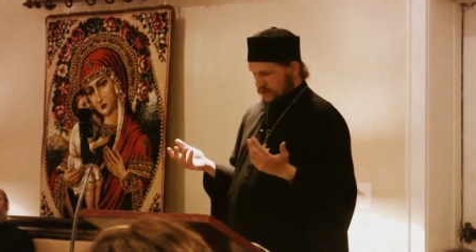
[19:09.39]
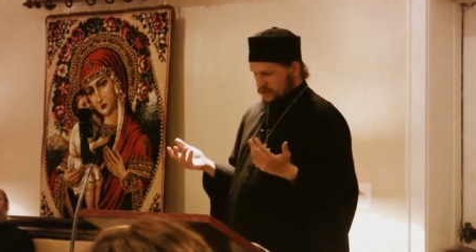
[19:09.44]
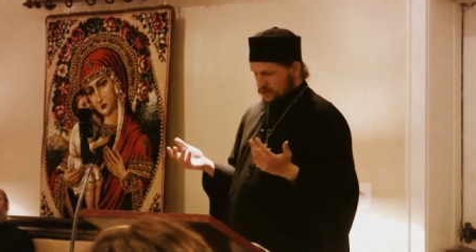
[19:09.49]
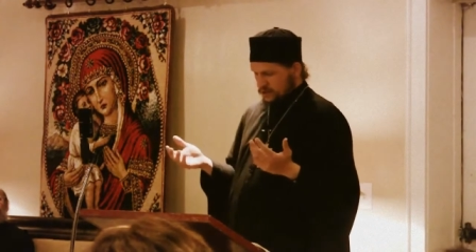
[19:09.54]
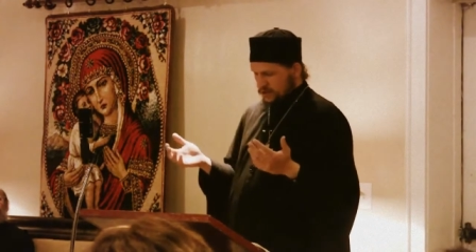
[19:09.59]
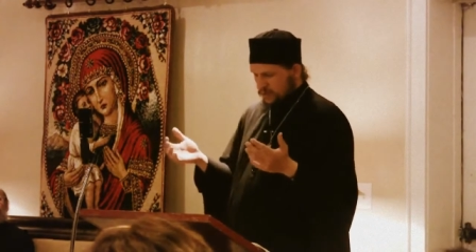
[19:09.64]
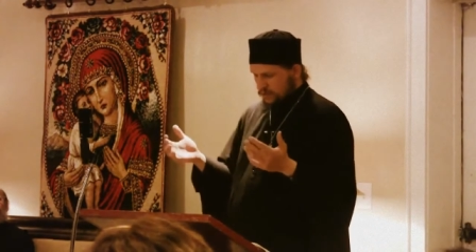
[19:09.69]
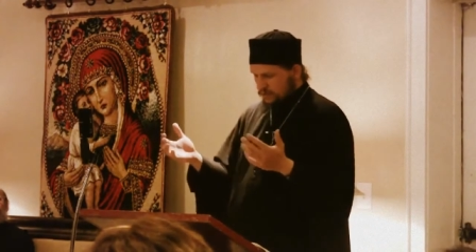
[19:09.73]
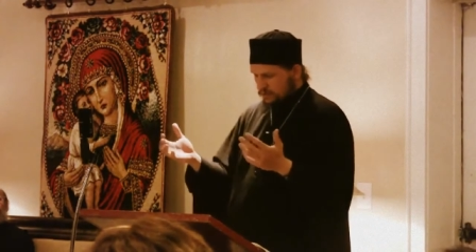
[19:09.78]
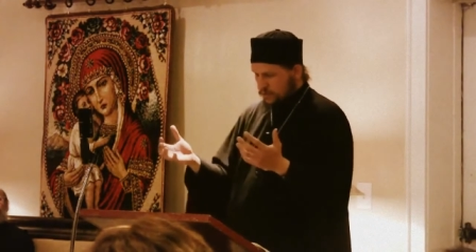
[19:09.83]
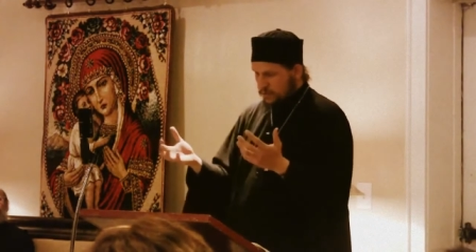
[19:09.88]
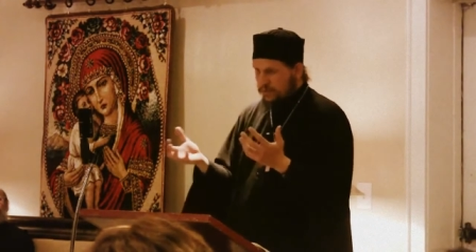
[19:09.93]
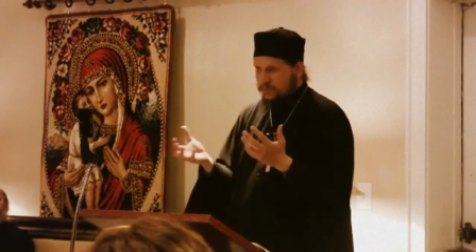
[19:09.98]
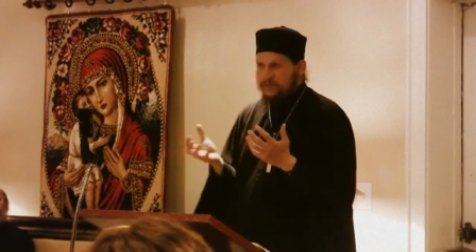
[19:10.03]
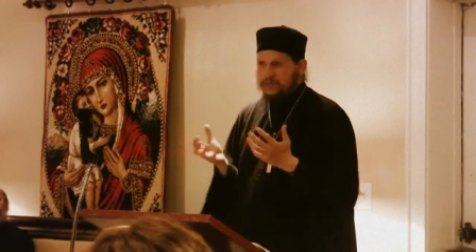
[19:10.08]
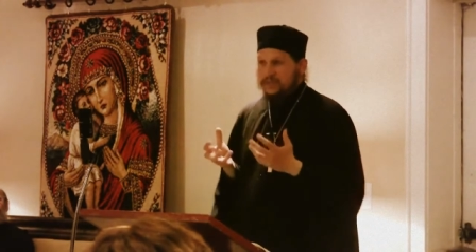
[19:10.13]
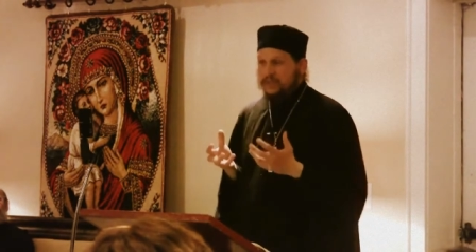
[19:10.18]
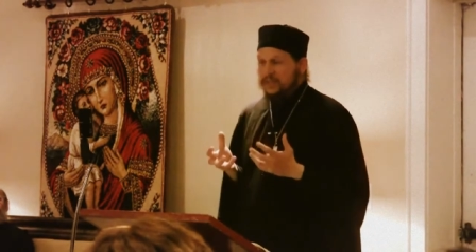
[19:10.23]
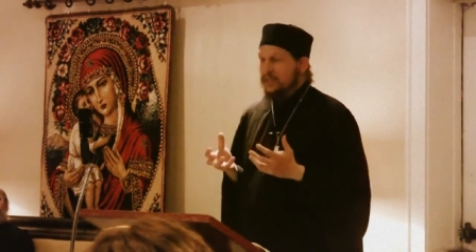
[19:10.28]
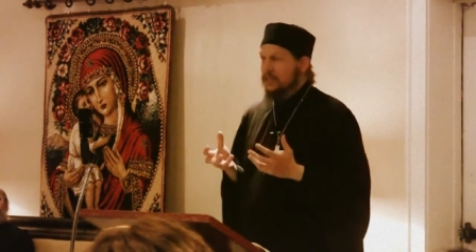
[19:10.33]
So he
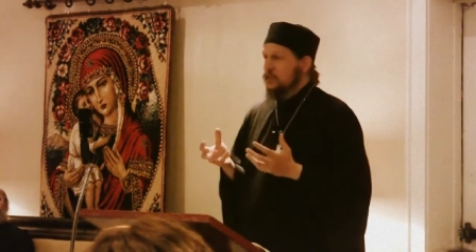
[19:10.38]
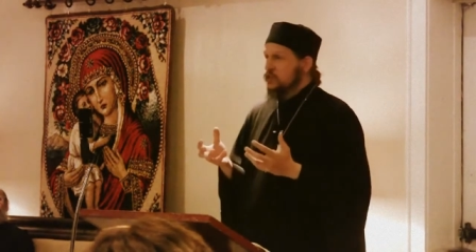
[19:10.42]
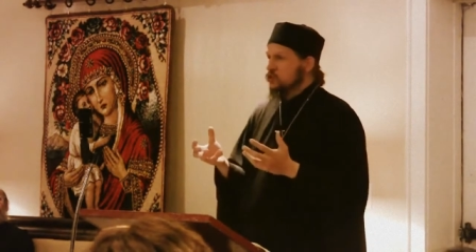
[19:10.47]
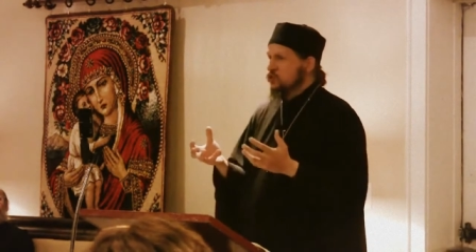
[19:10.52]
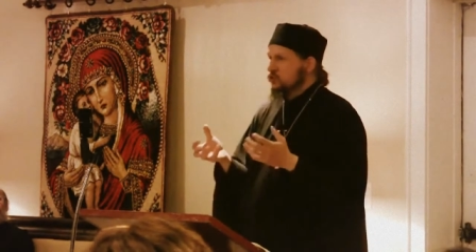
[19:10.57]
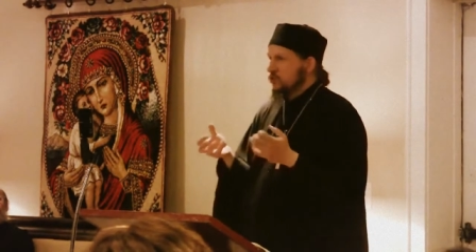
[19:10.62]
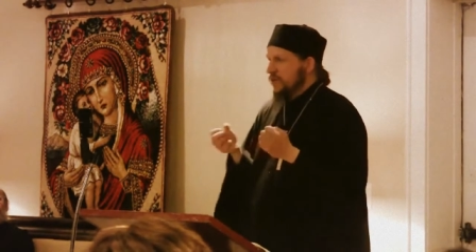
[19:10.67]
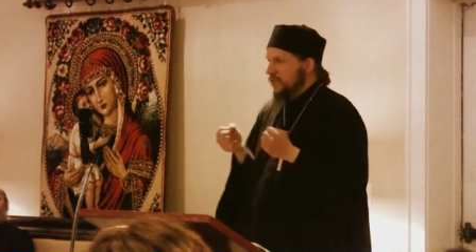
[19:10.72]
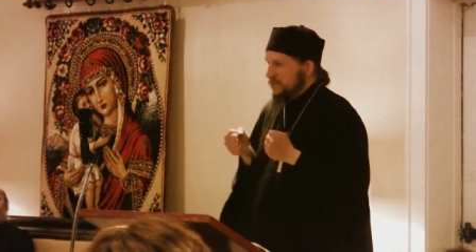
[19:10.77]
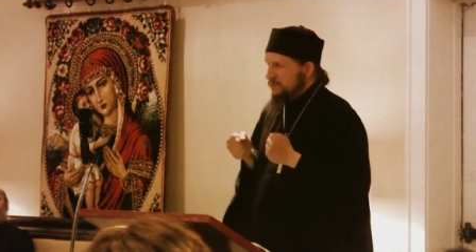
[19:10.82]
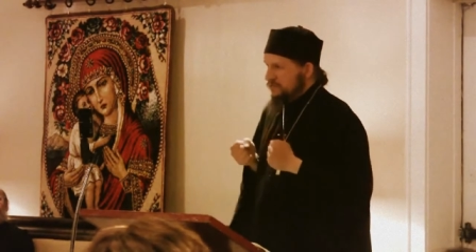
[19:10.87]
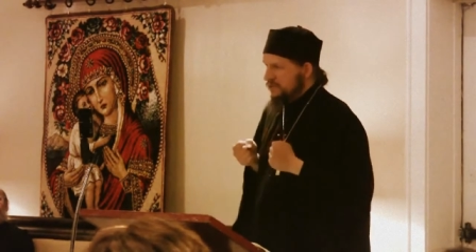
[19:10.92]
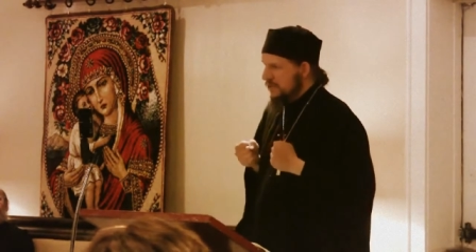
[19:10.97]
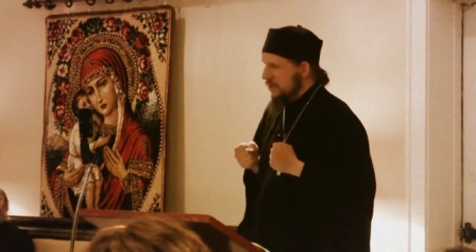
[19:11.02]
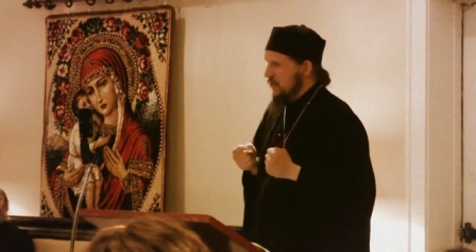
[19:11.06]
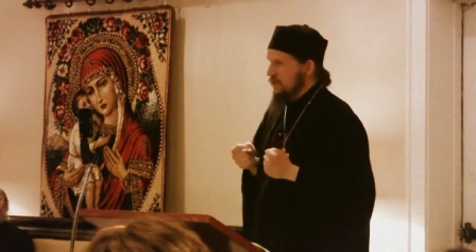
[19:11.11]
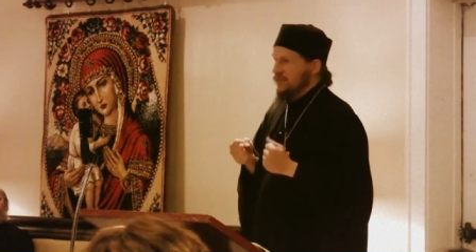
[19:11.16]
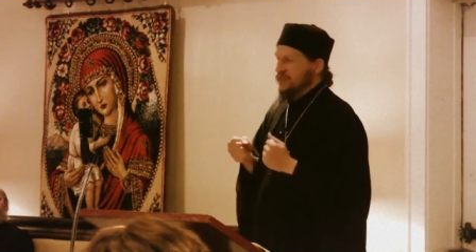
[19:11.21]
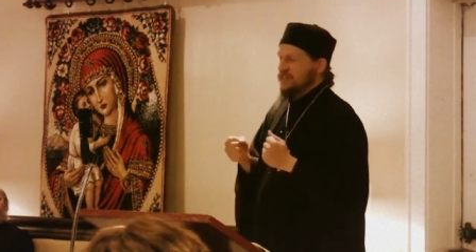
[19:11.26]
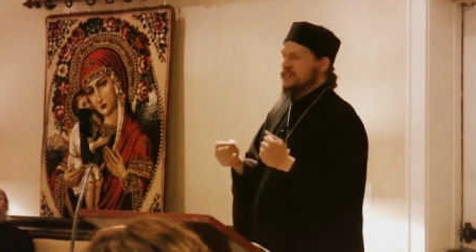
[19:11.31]
purposely trick
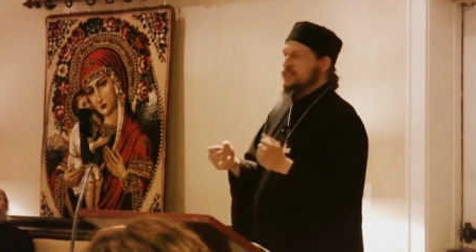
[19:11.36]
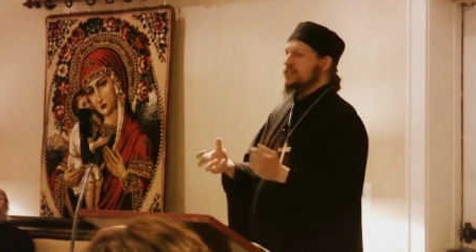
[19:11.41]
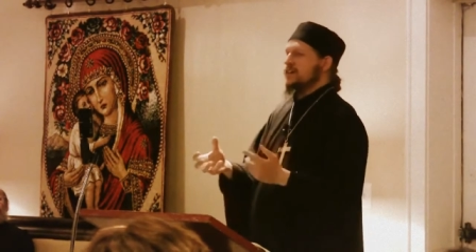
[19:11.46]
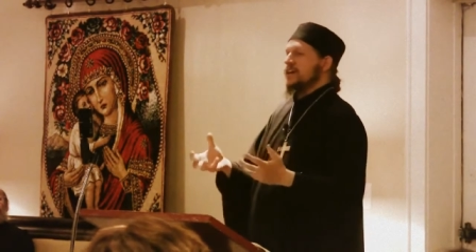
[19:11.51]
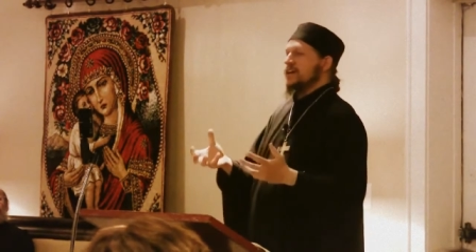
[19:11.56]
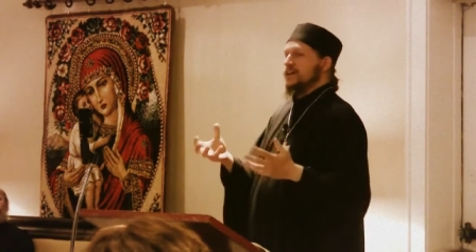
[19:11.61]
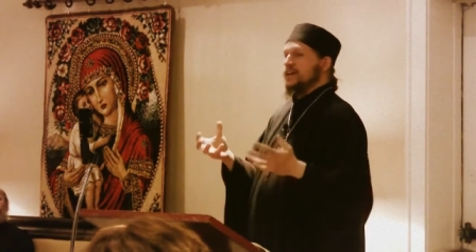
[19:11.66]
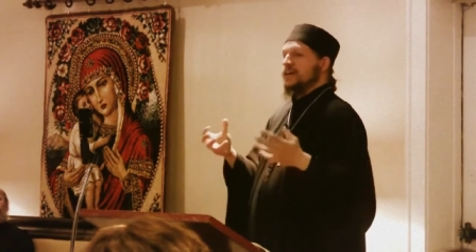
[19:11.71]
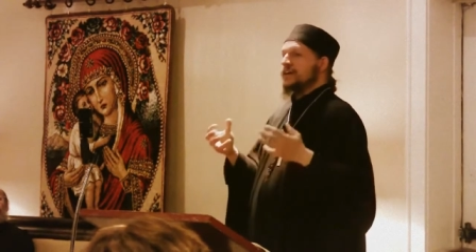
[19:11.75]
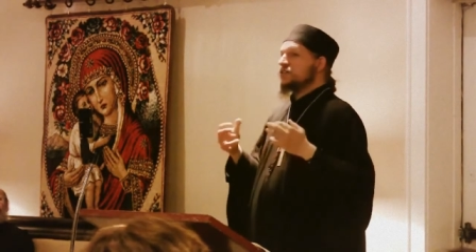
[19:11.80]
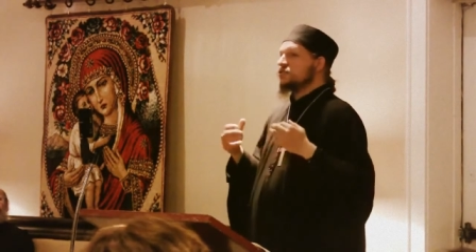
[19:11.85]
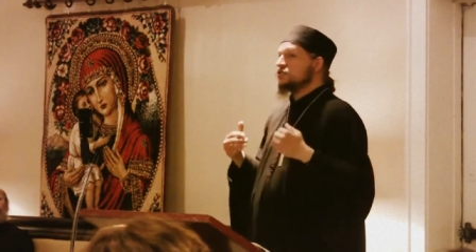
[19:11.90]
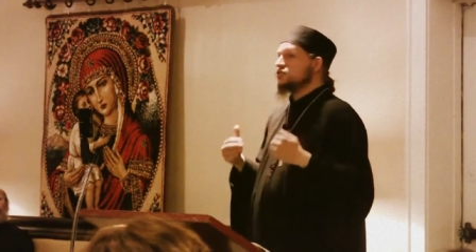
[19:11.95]
himself, let's say,